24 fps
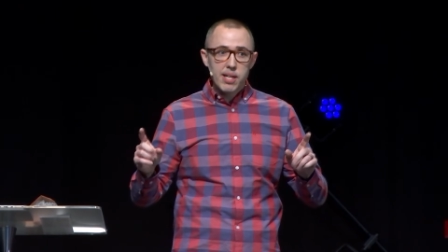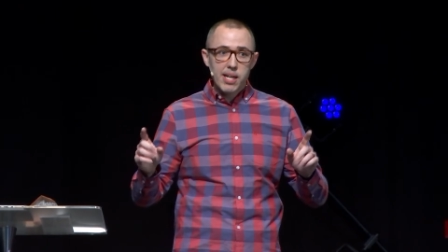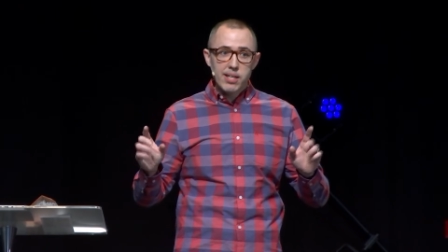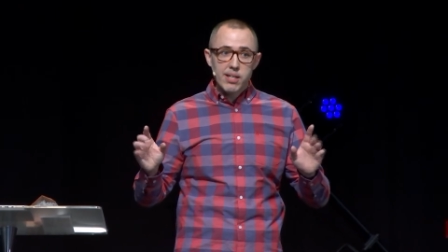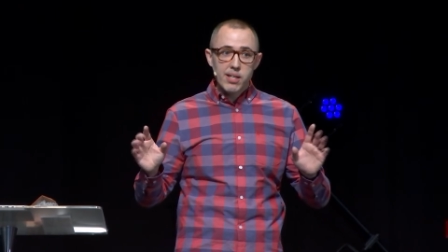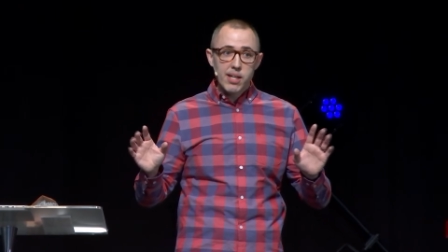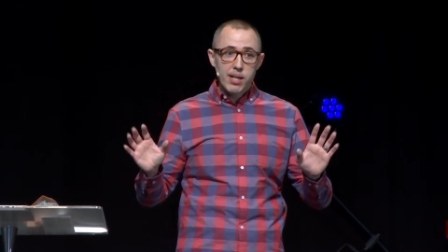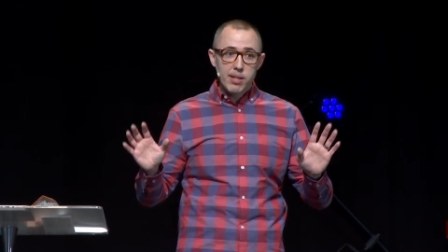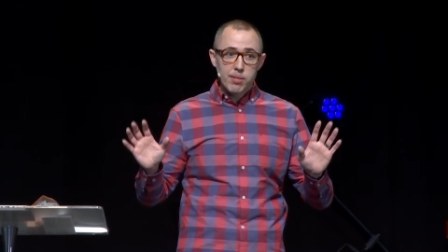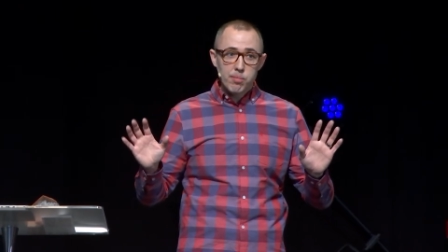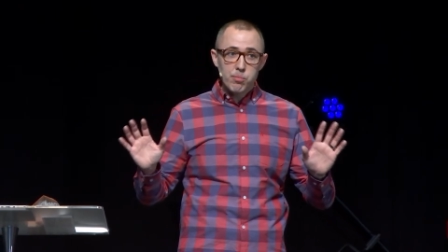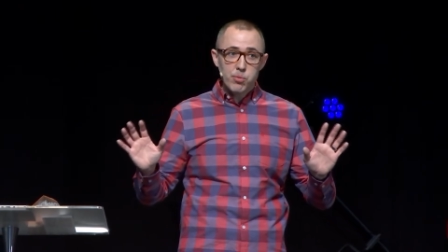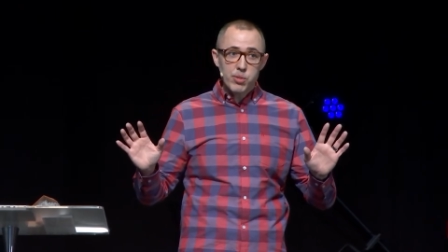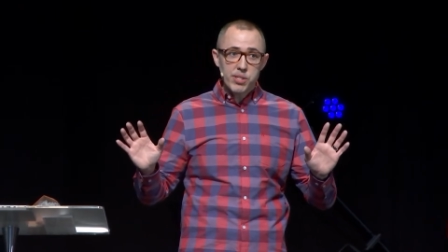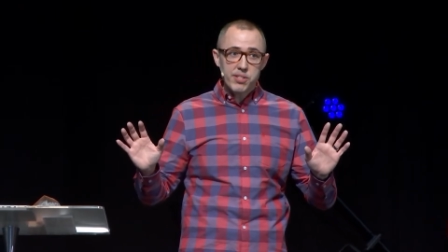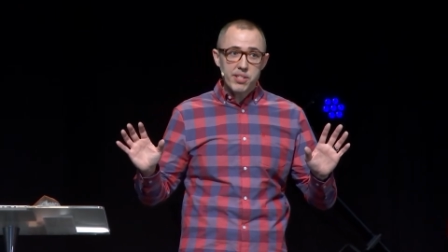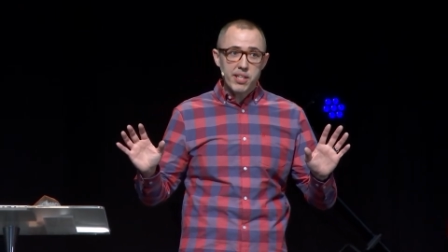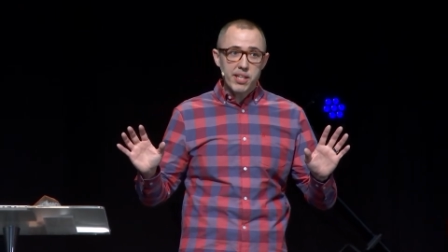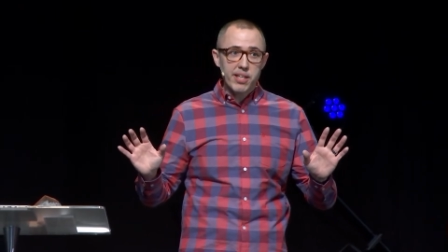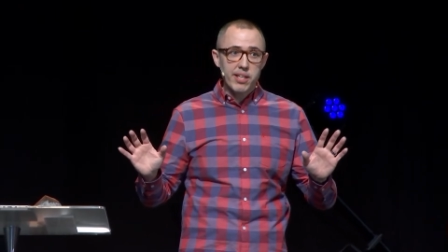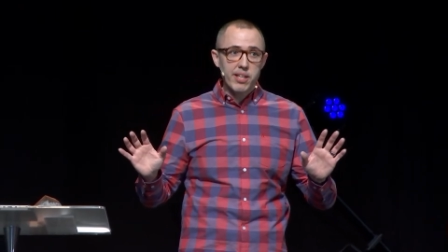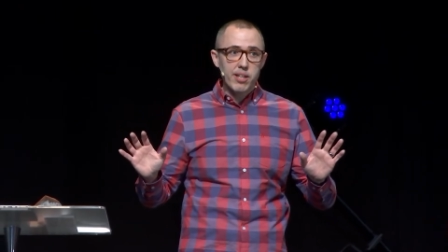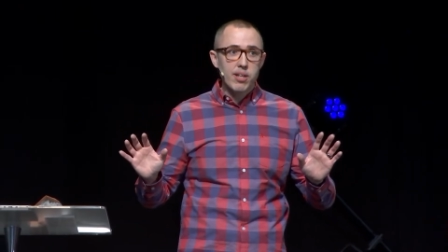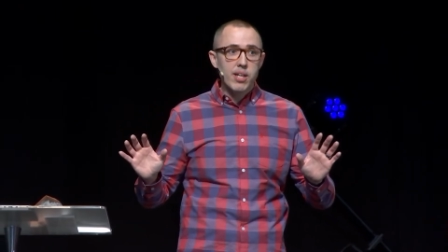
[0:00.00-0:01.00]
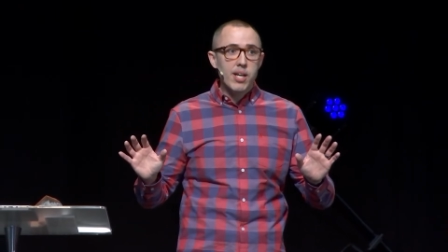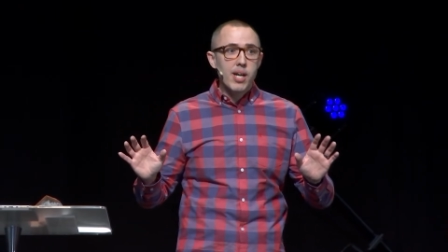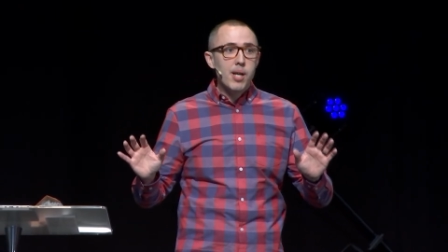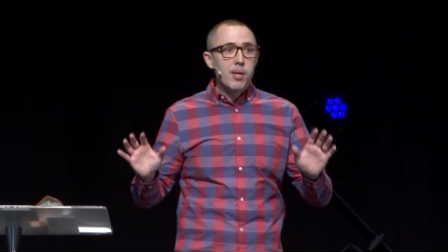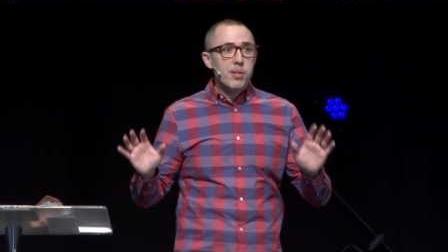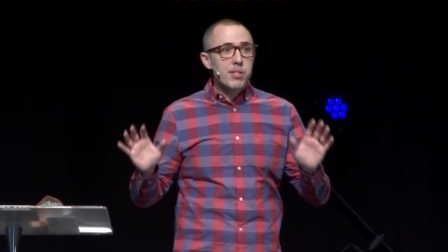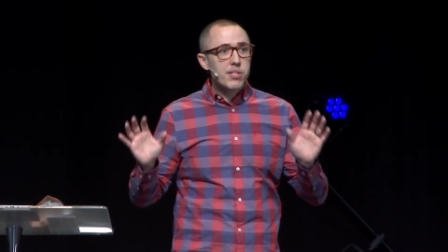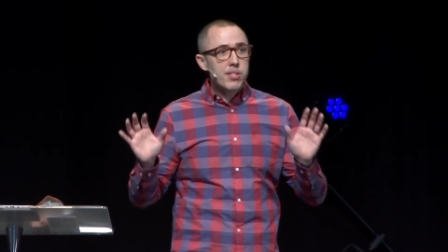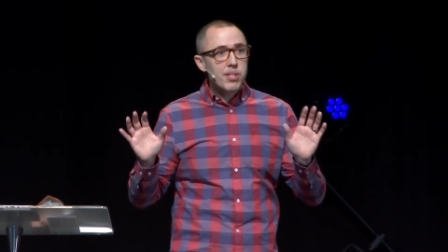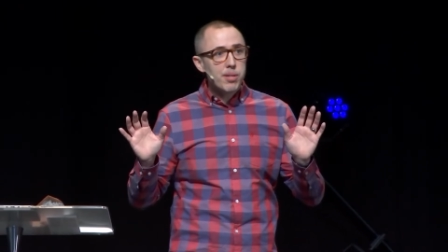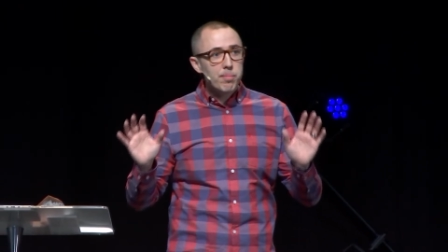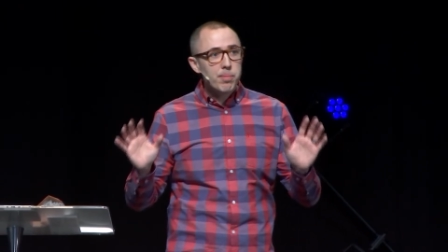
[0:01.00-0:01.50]
And I'm risking here.
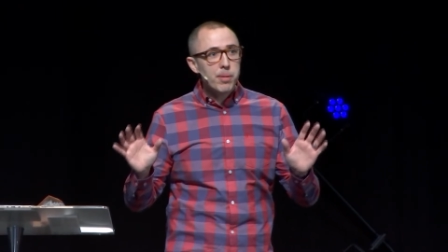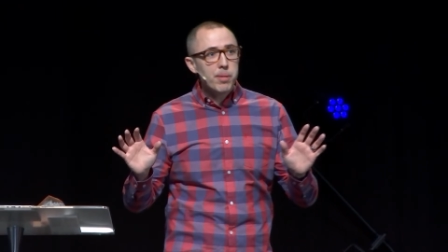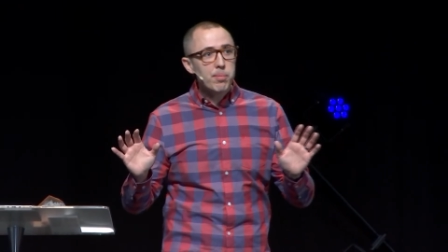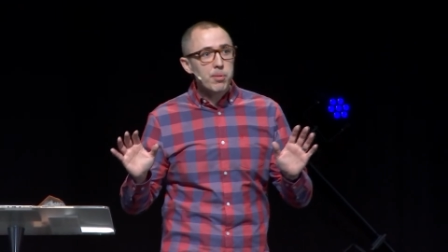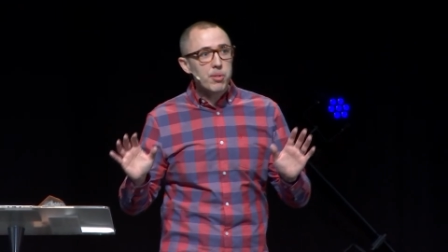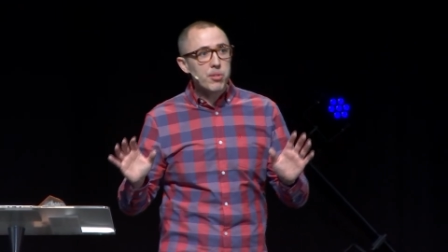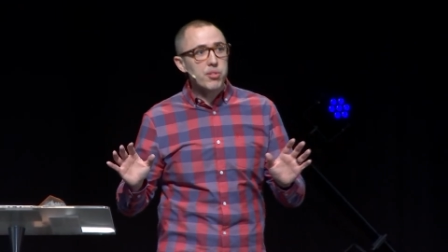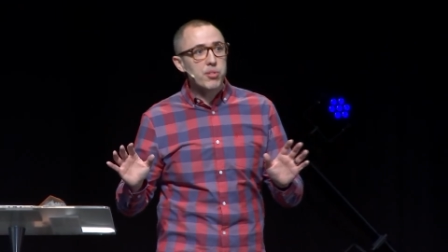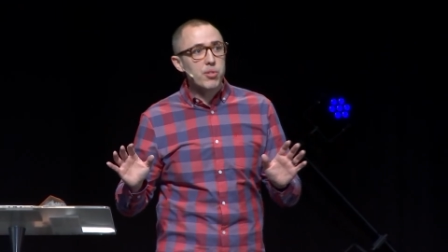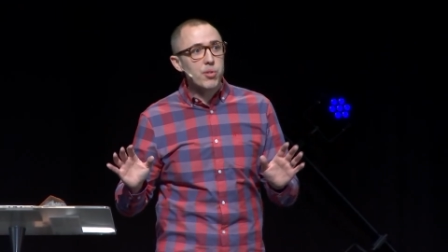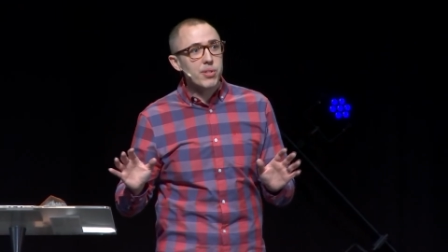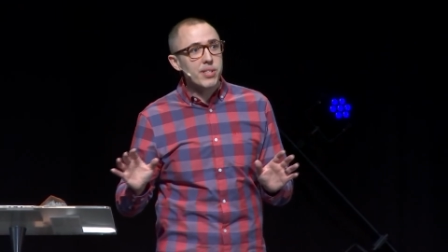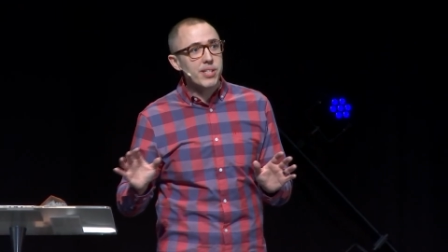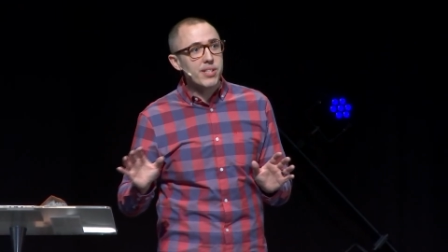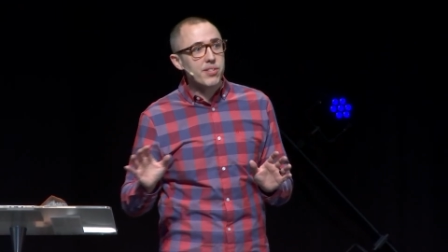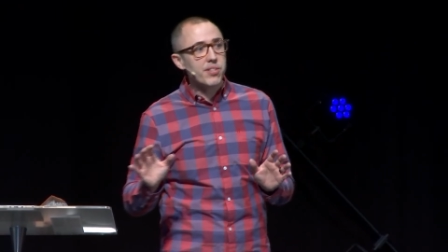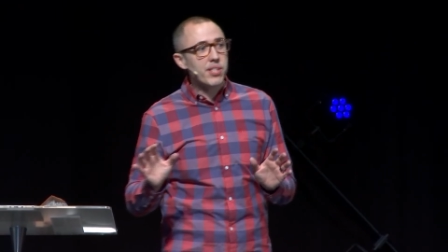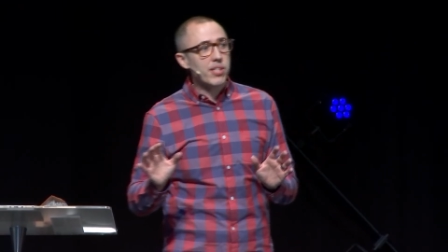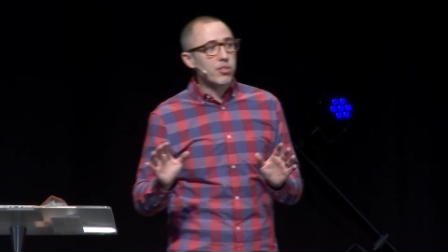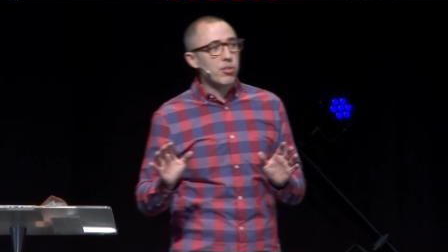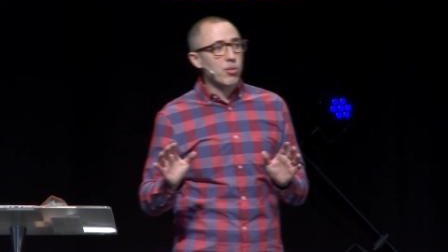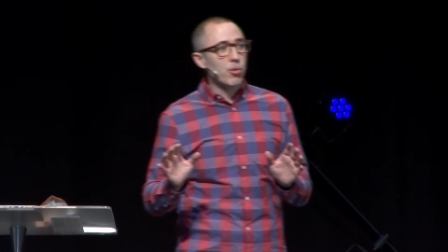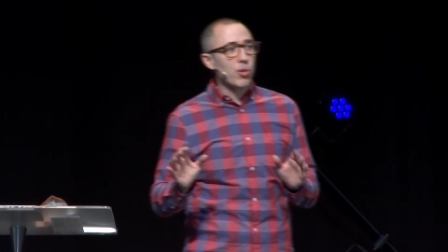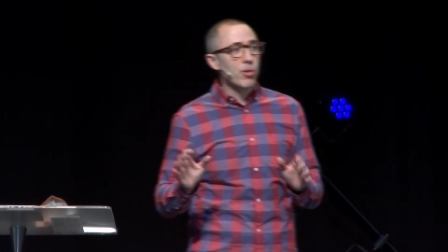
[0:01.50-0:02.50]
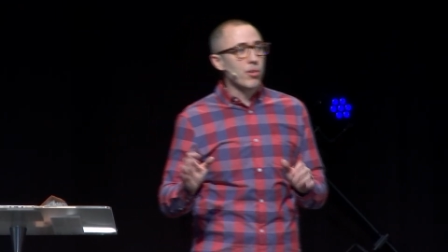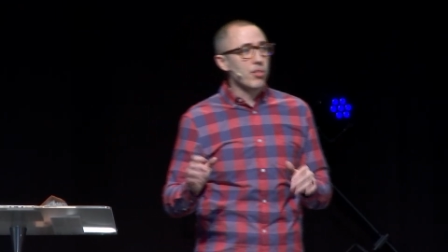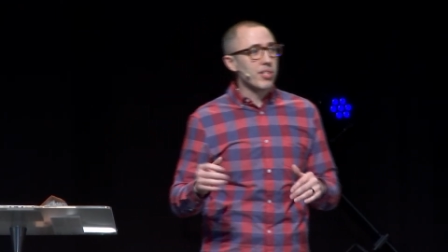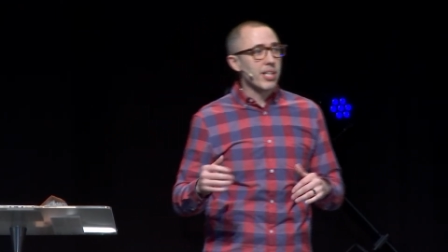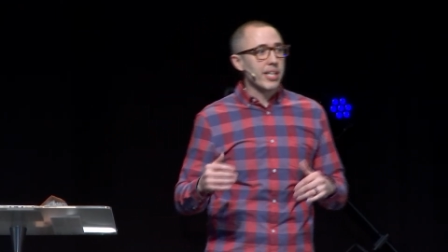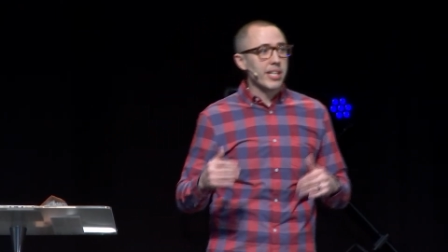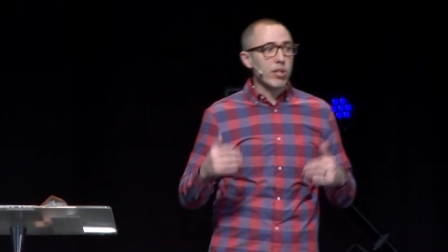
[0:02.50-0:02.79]
Some people are so into essential oils,